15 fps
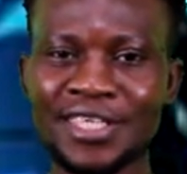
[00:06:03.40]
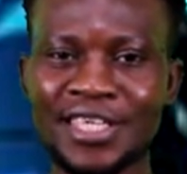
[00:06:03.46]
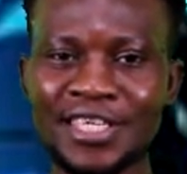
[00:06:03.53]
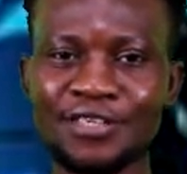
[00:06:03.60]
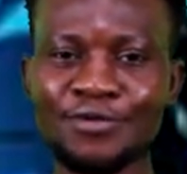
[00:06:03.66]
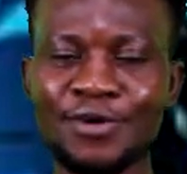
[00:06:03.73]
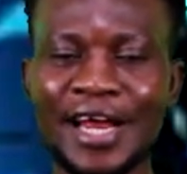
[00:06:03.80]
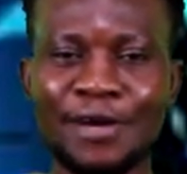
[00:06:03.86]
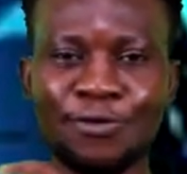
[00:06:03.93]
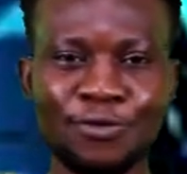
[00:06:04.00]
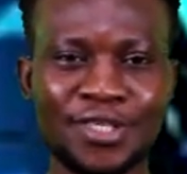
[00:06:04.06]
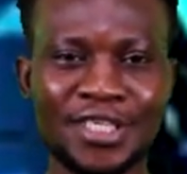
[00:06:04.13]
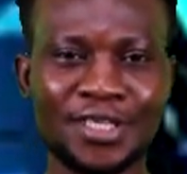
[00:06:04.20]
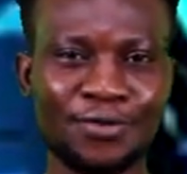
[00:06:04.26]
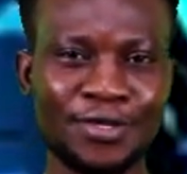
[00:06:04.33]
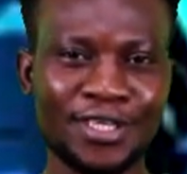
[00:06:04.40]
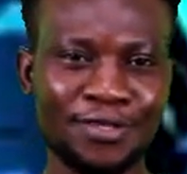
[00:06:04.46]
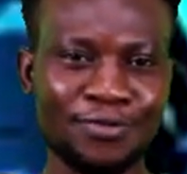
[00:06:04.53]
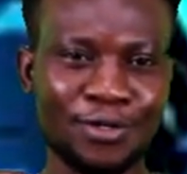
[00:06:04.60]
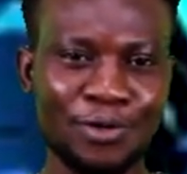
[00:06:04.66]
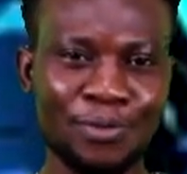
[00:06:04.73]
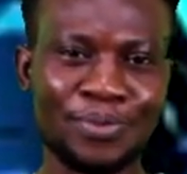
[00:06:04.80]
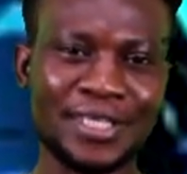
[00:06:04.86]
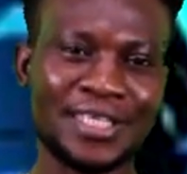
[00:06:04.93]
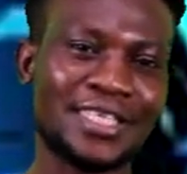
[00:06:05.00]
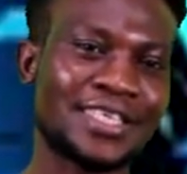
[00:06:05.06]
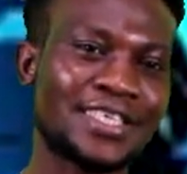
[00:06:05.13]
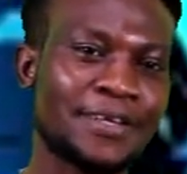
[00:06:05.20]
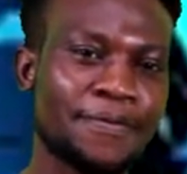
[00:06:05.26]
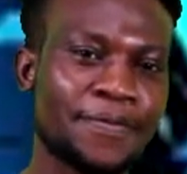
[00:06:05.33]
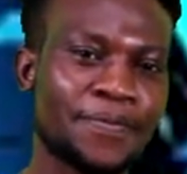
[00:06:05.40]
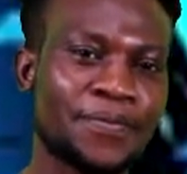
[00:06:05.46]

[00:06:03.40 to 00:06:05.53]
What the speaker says: things when I notice for this video be this.